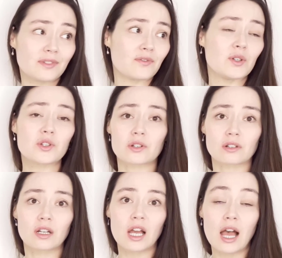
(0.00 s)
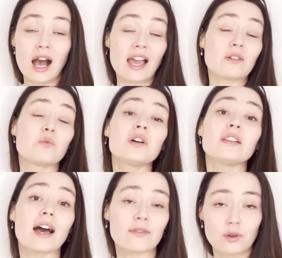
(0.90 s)
Future, I will
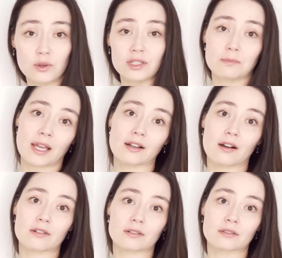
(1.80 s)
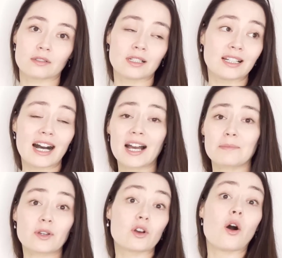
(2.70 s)
have roses in my garden.
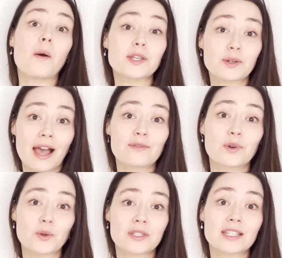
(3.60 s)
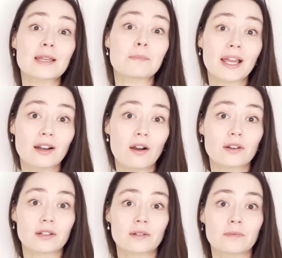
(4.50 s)
I'm going to have roses in my
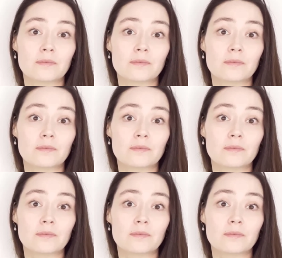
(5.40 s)
garden.